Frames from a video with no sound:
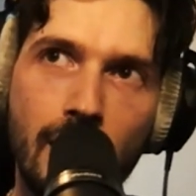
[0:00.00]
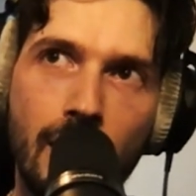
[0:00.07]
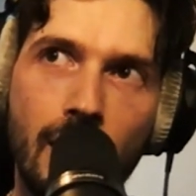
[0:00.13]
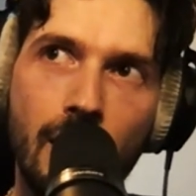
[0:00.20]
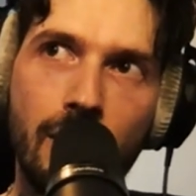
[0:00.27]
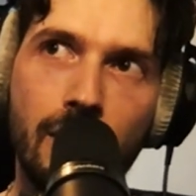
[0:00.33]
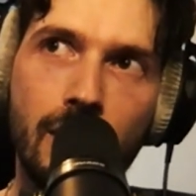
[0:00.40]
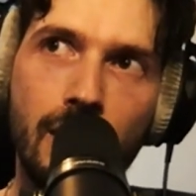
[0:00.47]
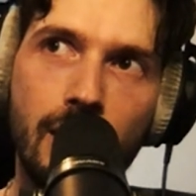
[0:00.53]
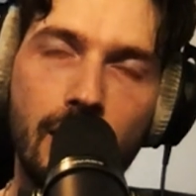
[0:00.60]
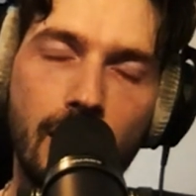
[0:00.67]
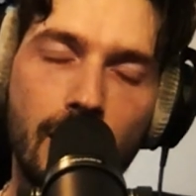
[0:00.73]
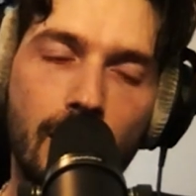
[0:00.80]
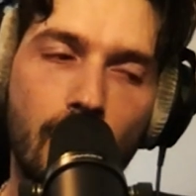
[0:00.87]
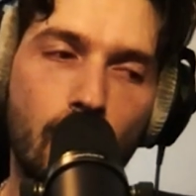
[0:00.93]
think
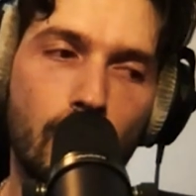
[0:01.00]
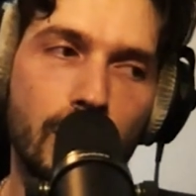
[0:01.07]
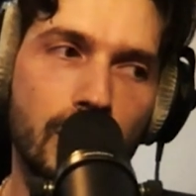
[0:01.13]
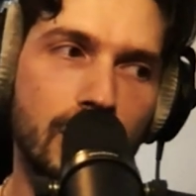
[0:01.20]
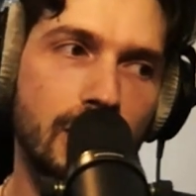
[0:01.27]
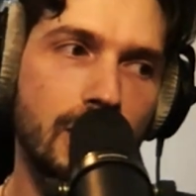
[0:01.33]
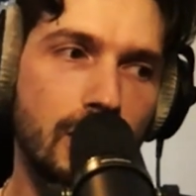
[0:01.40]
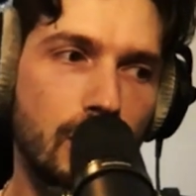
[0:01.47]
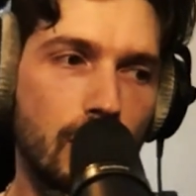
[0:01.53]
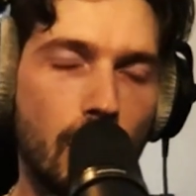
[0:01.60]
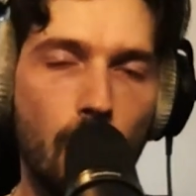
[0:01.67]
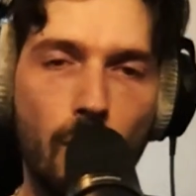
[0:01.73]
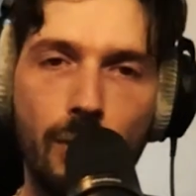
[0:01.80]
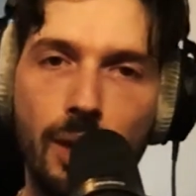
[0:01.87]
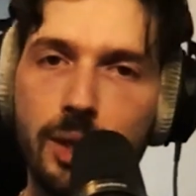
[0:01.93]
we just need to
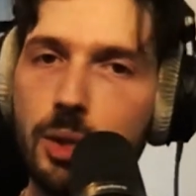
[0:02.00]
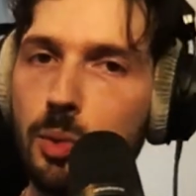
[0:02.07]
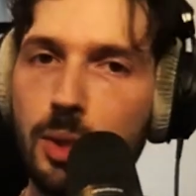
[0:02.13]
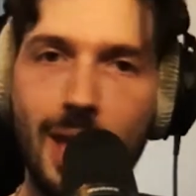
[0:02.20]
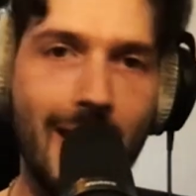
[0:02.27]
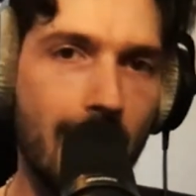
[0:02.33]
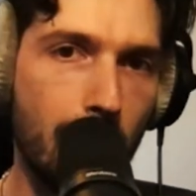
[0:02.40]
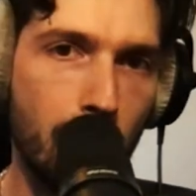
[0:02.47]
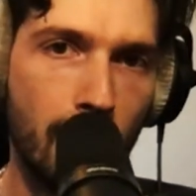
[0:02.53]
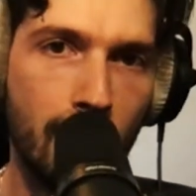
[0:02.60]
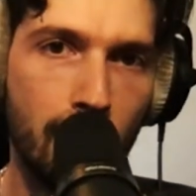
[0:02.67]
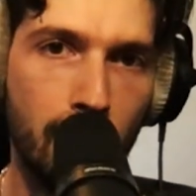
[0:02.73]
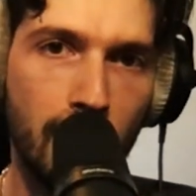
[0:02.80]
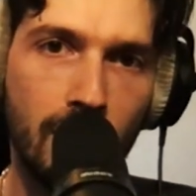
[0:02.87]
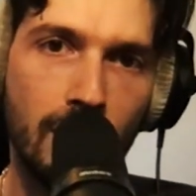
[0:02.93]
go with a new name
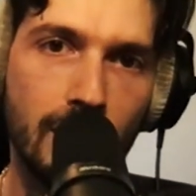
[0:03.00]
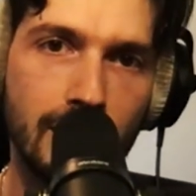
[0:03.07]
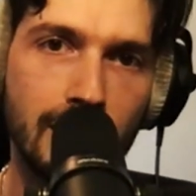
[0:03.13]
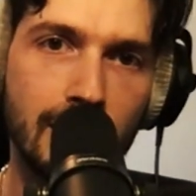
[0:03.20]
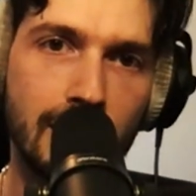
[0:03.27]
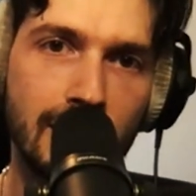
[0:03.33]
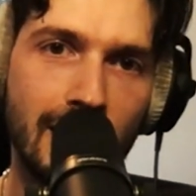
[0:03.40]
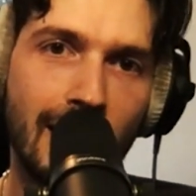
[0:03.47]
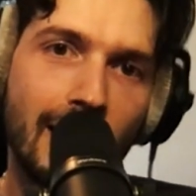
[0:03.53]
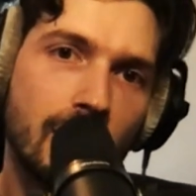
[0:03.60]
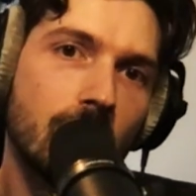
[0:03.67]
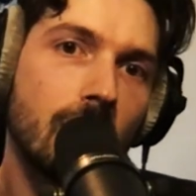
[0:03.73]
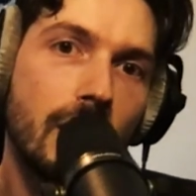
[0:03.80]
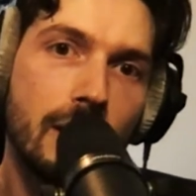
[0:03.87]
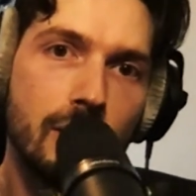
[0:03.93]
because it's
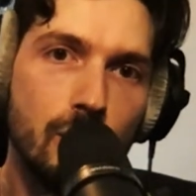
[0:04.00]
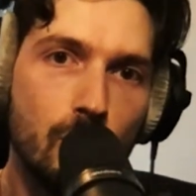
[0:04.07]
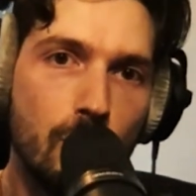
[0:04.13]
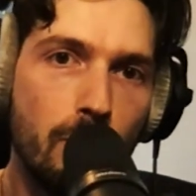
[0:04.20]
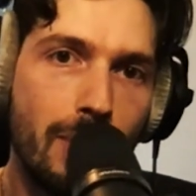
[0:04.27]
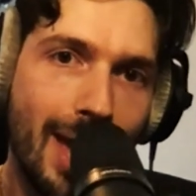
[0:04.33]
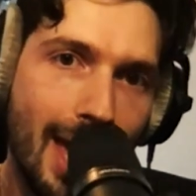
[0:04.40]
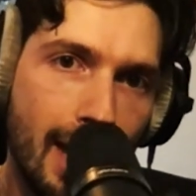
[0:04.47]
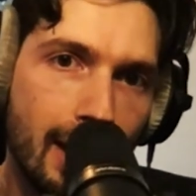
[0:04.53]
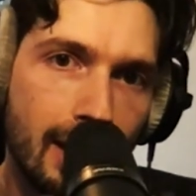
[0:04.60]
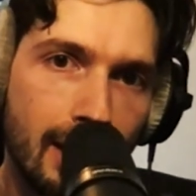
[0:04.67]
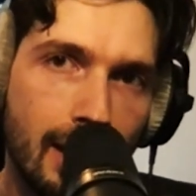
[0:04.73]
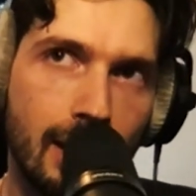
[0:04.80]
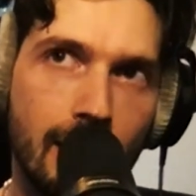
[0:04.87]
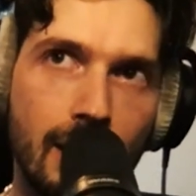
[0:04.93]
actually a new band,
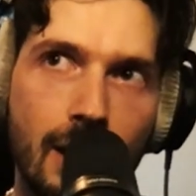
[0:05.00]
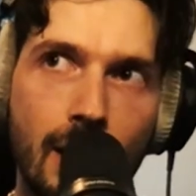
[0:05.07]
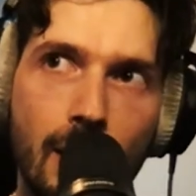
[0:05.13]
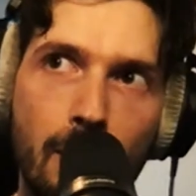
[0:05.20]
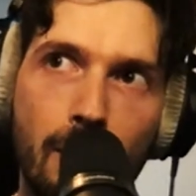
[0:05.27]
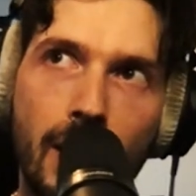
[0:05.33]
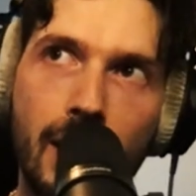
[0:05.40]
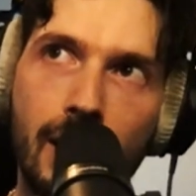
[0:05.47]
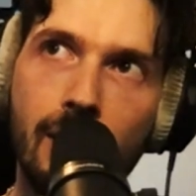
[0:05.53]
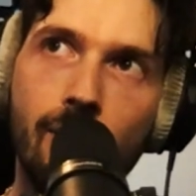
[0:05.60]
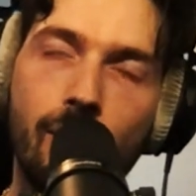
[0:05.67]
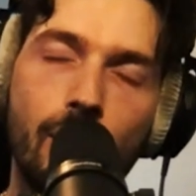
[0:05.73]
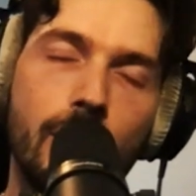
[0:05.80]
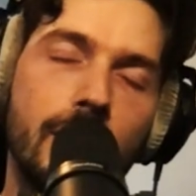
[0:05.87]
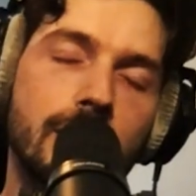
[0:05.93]
and my
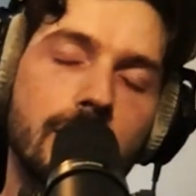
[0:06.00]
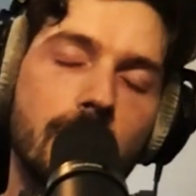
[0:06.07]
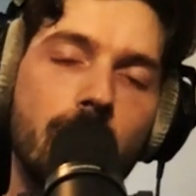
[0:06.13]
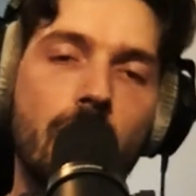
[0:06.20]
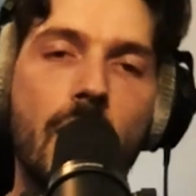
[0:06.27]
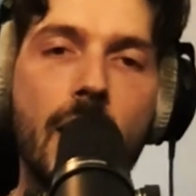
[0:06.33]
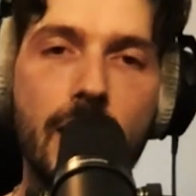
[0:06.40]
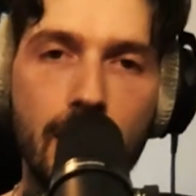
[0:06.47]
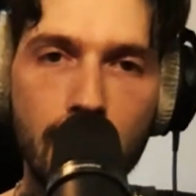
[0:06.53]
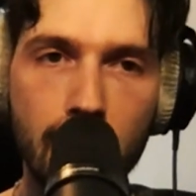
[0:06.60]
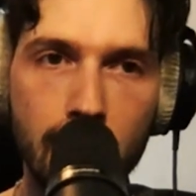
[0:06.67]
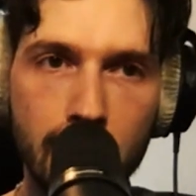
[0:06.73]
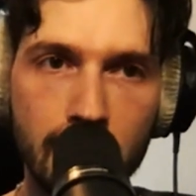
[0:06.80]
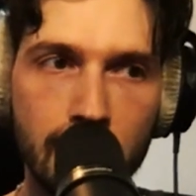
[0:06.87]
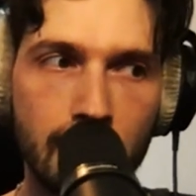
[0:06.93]
influence in writing
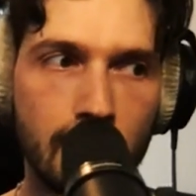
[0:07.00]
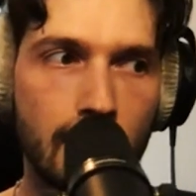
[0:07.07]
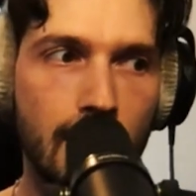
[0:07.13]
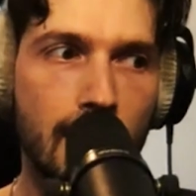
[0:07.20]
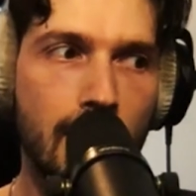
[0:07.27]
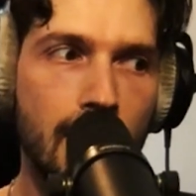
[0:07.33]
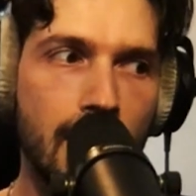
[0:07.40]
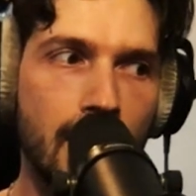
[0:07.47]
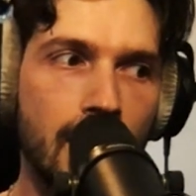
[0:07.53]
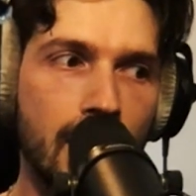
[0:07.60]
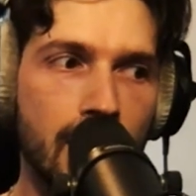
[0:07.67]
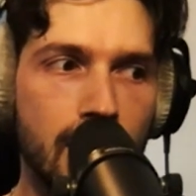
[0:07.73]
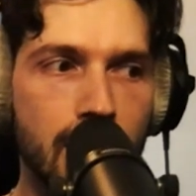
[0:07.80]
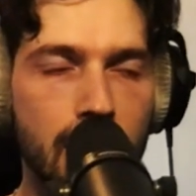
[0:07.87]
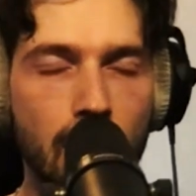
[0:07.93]
is
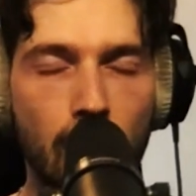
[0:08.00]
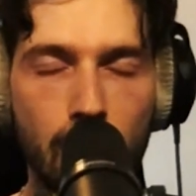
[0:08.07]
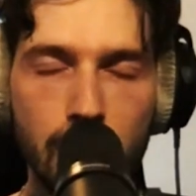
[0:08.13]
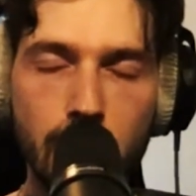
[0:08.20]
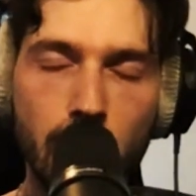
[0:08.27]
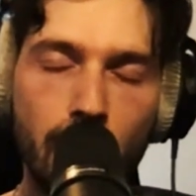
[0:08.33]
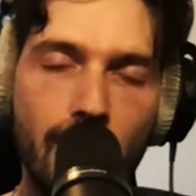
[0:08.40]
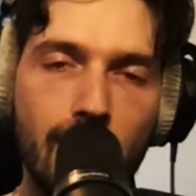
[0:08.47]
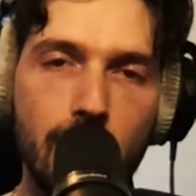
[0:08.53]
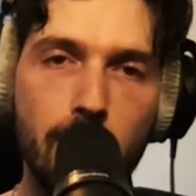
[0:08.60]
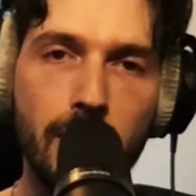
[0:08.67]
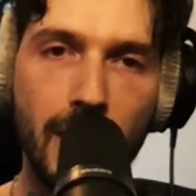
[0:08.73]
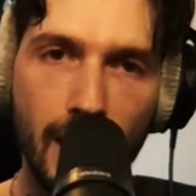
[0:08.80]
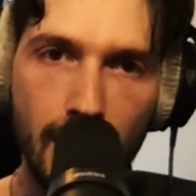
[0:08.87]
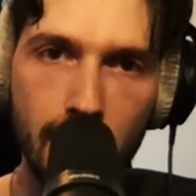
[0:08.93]
also very
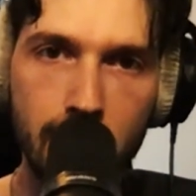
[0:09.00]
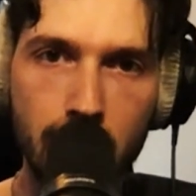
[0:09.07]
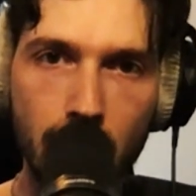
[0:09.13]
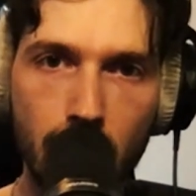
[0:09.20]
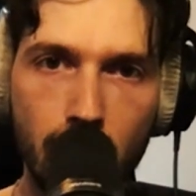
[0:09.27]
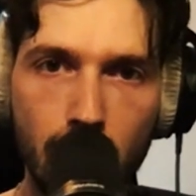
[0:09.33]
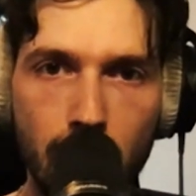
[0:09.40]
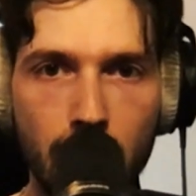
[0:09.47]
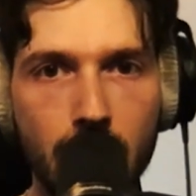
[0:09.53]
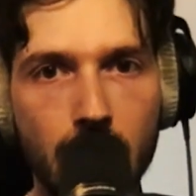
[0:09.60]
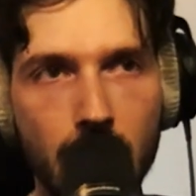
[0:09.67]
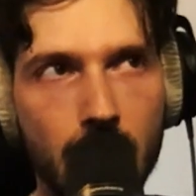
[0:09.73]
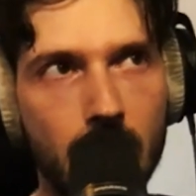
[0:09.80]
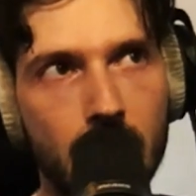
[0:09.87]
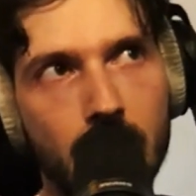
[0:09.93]
big. So
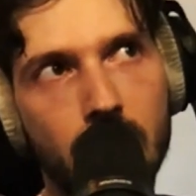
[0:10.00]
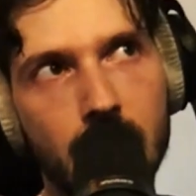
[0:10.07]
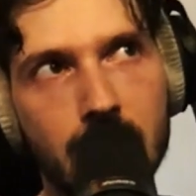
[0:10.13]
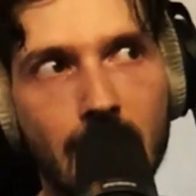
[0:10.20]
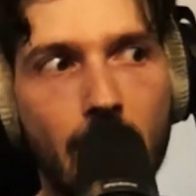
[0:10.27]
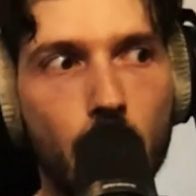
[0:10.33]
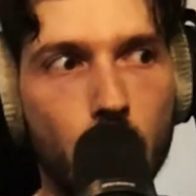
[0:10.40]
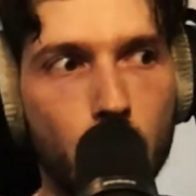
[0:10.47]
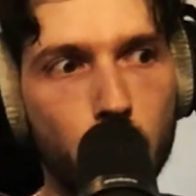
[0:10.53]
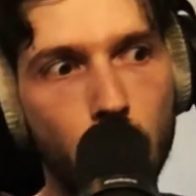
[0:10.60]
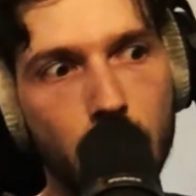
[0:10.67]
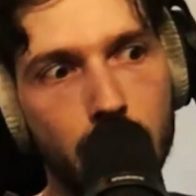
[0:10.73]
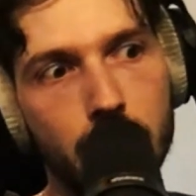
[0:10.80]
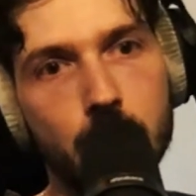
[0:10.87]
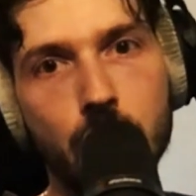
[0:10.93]
the sound
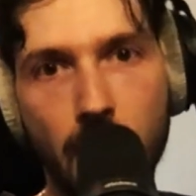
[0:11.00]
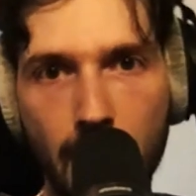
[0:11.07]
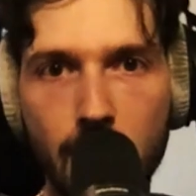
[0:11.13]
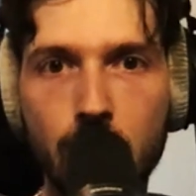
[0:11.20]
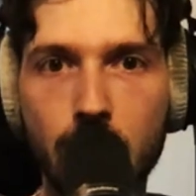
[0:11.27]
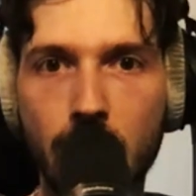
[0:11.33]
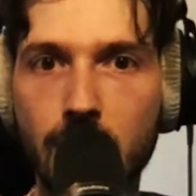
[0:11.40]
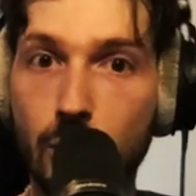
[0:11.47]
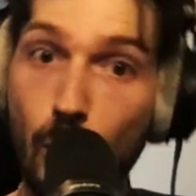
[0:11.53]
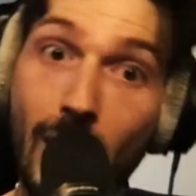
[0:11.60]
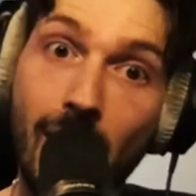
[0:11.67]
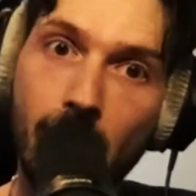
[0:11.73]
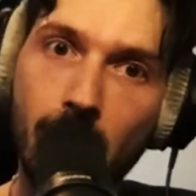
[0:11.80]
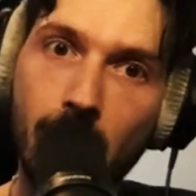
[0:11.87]
will change as well.